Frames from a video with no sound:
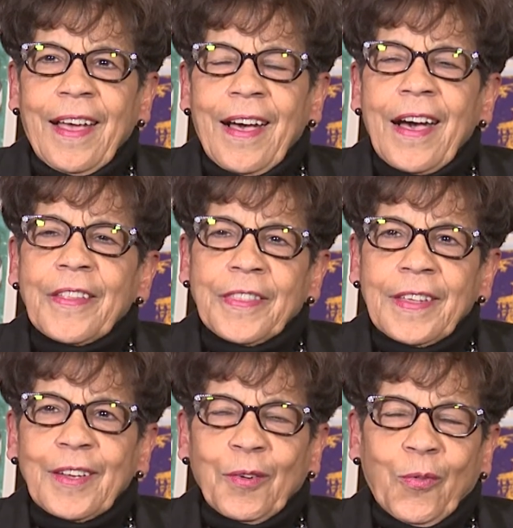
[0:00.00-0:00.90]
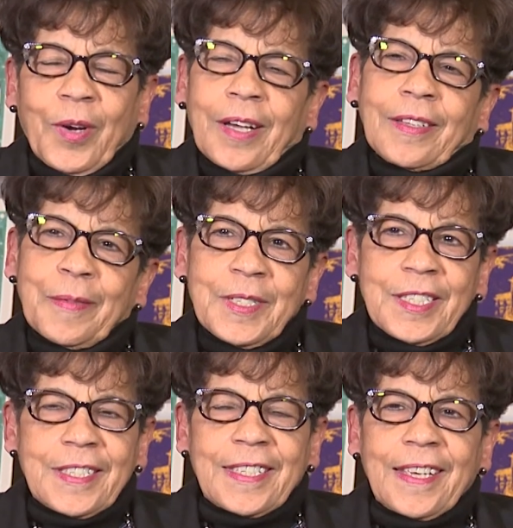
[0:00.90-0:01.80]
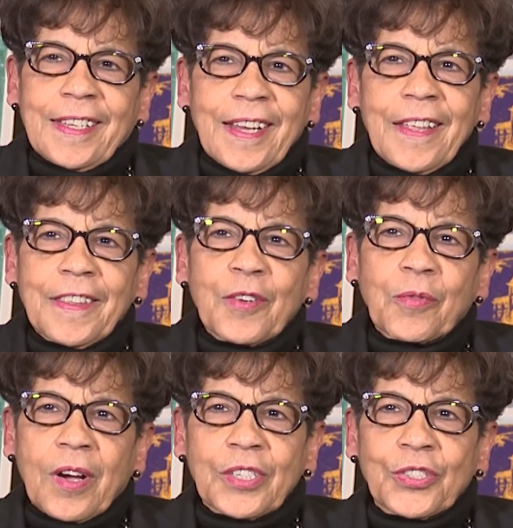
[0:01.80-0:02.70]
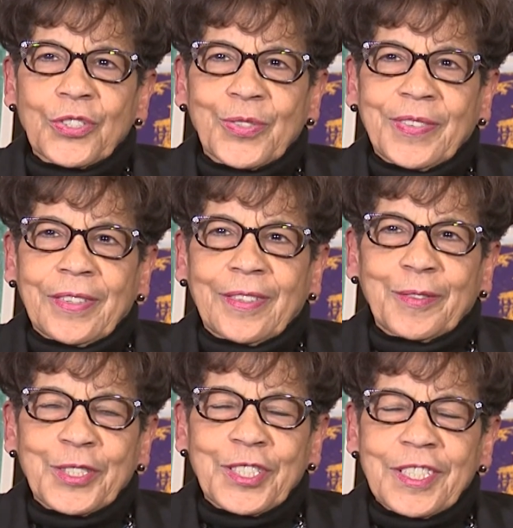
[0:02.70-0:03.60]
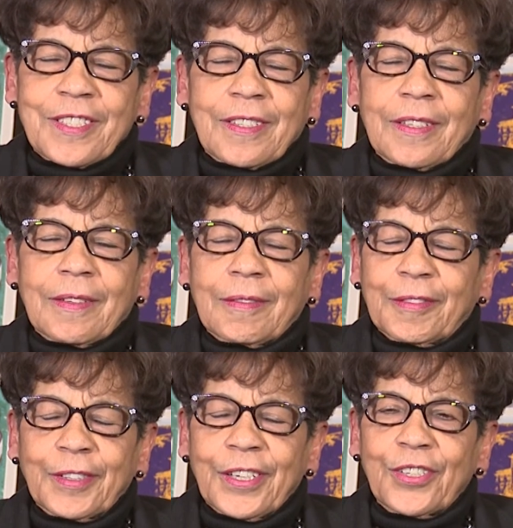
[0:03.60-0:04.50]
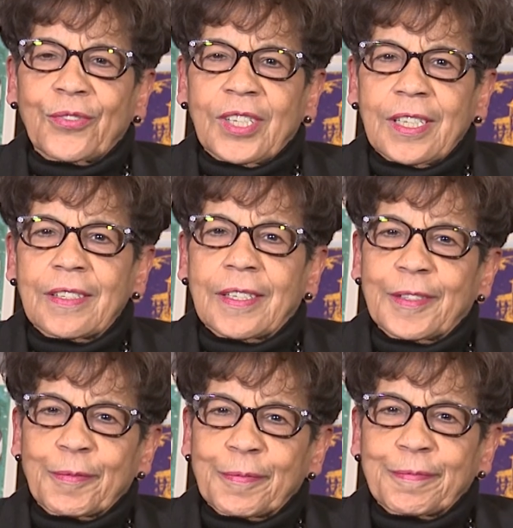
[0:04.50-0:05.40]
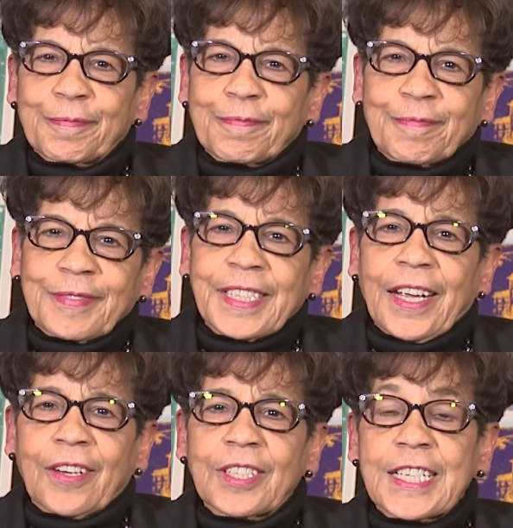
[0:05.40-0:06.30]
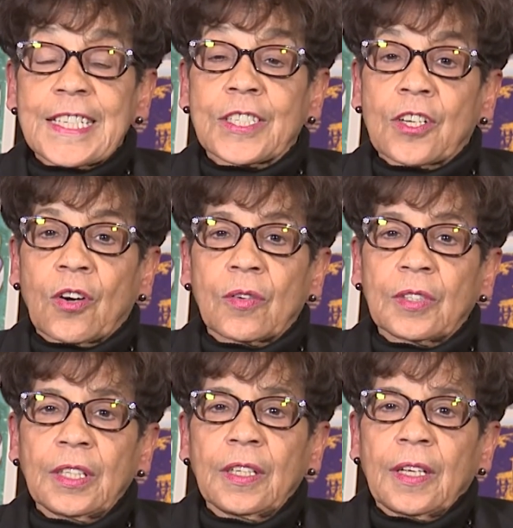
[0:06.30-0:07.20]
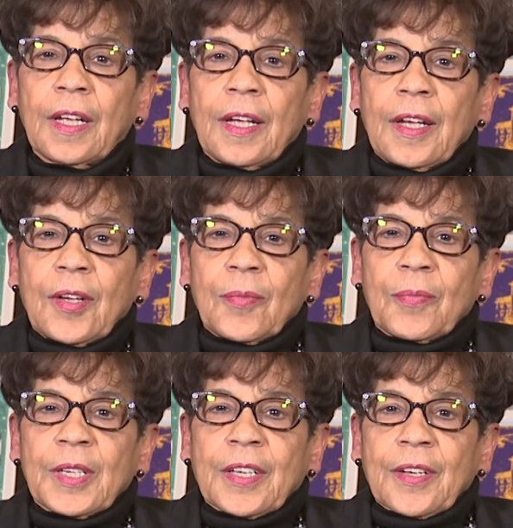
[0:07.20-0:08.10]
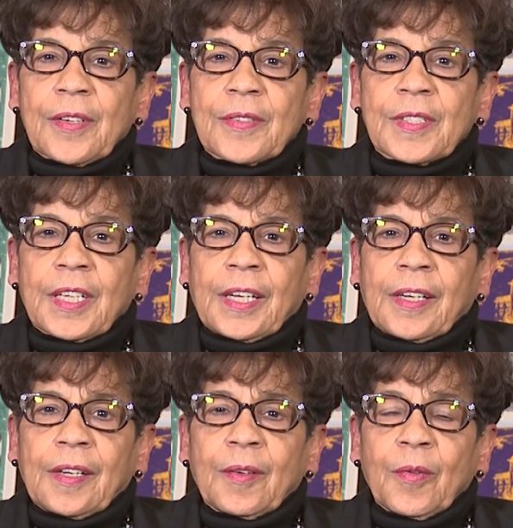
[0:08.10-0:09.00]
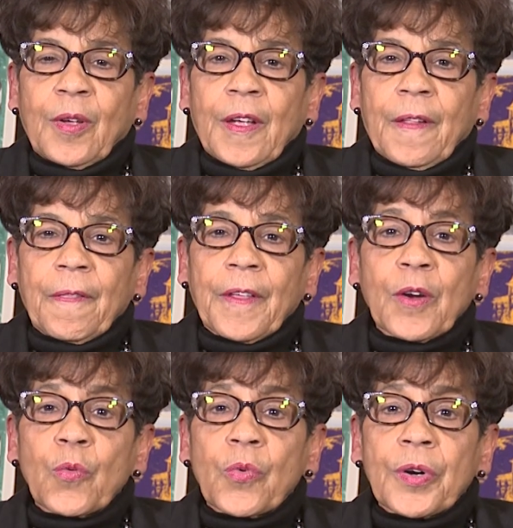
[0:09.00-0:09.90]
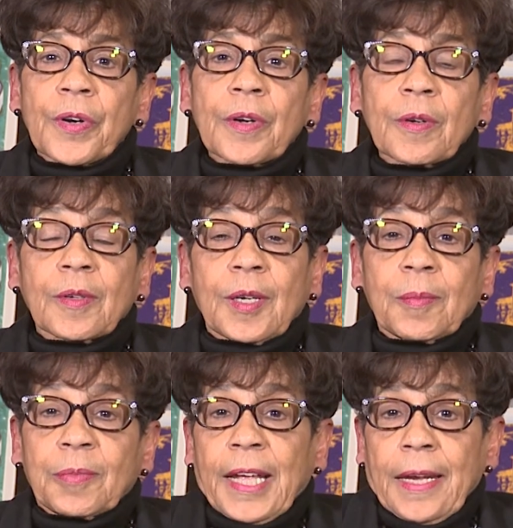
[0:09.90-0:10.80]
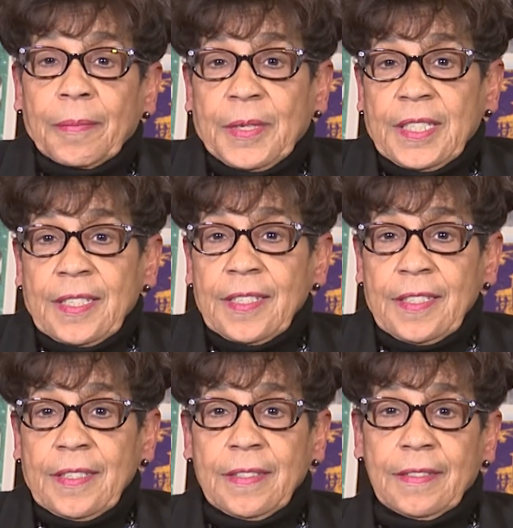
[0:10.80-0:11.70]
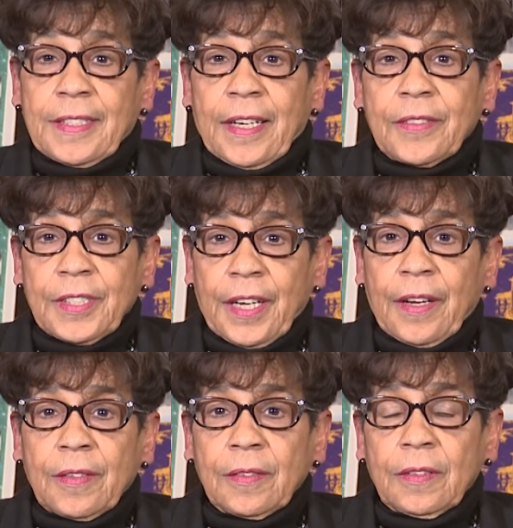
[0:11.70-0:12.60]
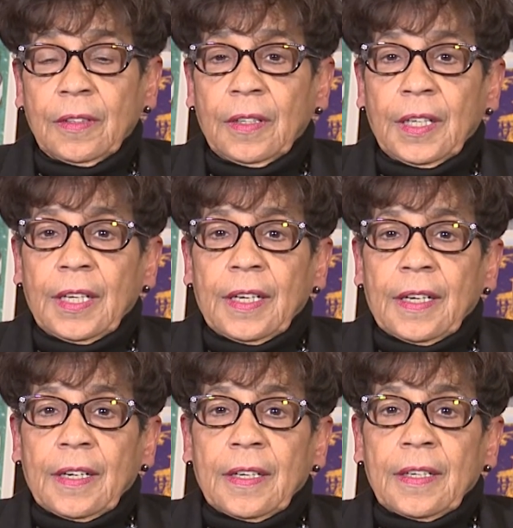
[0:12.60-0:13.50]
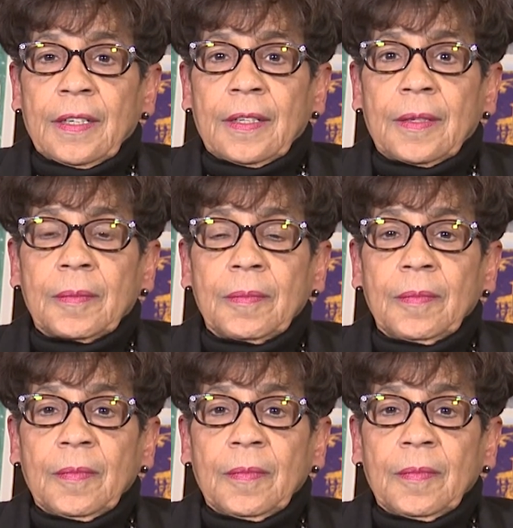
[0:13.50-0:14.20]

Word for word: I think, well, let me just say that I think Rogersville was just a unique town in its own because uh, there were uh, black businesses downtown. Um,